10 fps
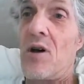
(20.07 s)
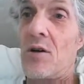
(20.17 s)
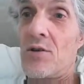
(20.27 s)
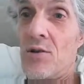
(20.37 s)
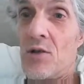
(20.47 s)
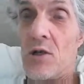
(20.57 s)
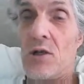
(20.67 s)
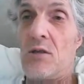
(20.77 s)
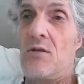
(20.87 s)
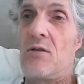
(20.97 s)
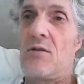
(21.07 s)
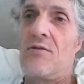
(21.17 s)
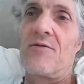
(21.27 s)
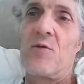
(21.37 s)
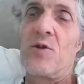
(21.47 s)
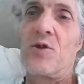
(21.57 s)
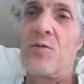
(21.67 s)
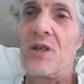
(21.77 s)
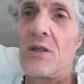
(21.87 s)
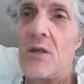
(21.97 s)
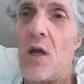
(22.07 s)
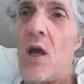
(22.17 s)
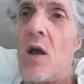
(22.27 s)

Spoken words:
oxygenated sulfur, which means